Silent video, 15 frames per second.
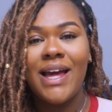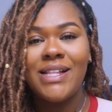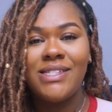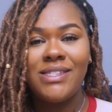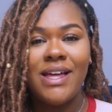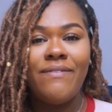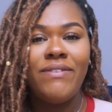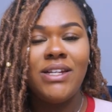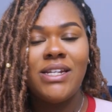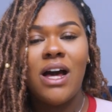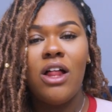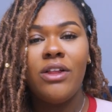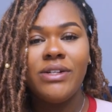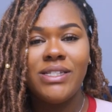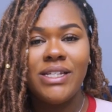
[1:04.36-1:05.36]
at
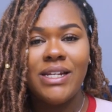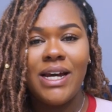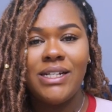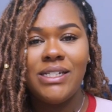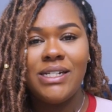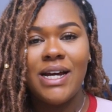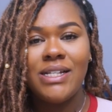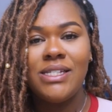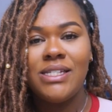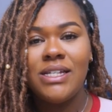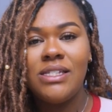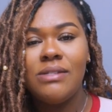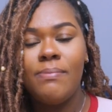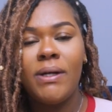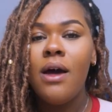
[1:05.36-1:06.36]
$7.99 a
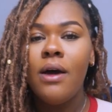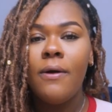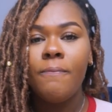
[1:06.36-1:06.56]
month